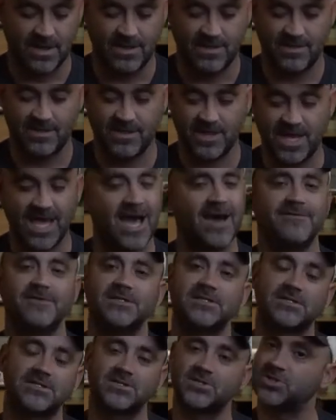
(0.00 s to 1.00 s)
they have
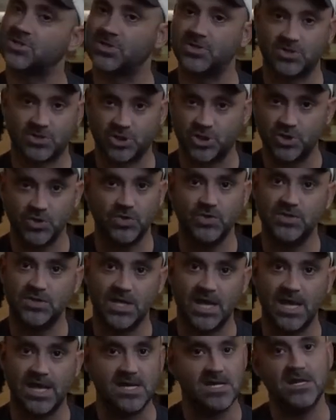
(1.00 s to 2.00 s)
to choose
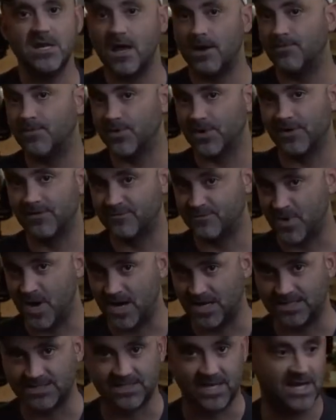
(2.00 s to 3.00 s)
a number of
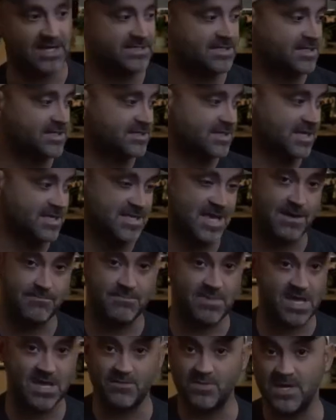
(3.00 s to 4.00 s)
box sizes, and that
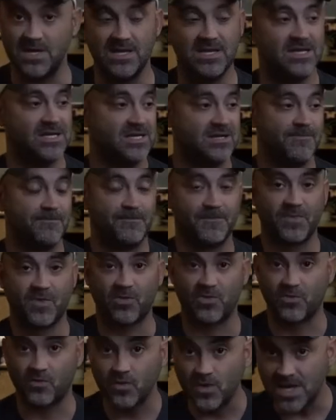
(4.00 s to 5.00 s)
may be
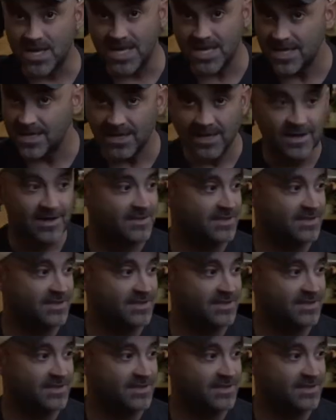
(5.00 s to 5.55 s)
3,